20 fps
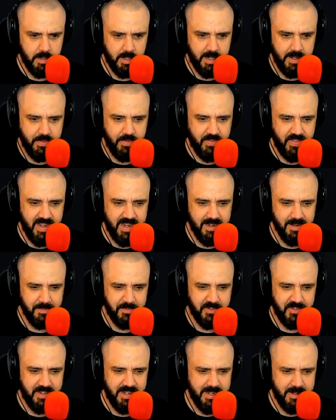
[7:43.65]
I think I'm
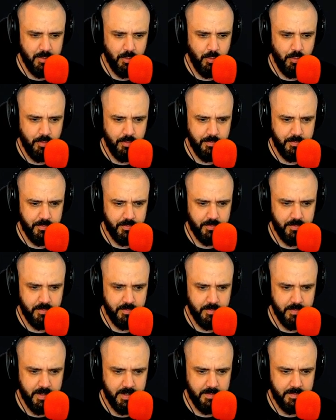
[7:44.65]
seeing orbs,
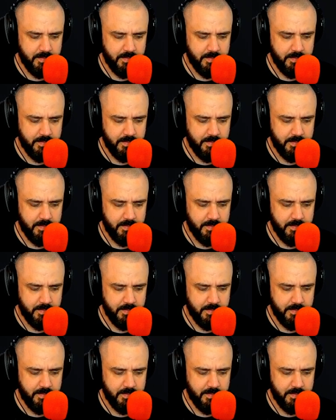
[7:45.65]
but I.